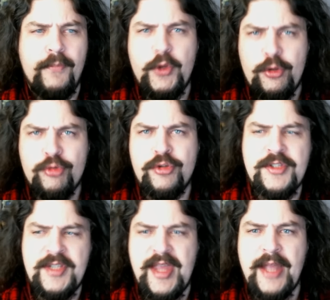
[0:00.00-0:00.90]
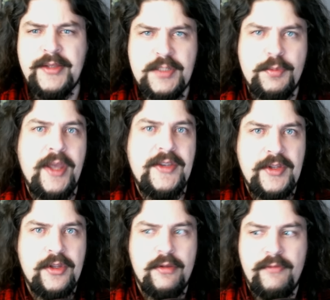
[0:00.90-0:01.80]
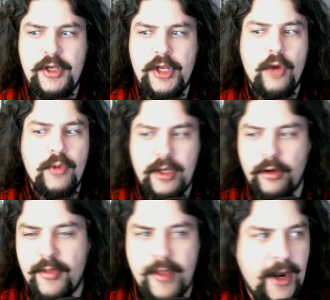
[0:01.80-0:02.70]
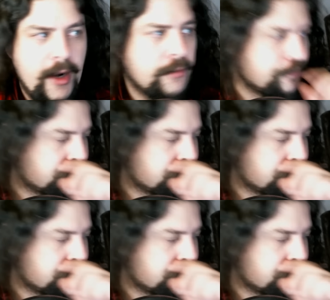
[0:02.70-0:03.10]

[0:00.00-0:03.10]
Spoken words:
You should see that spliced into the video here and there.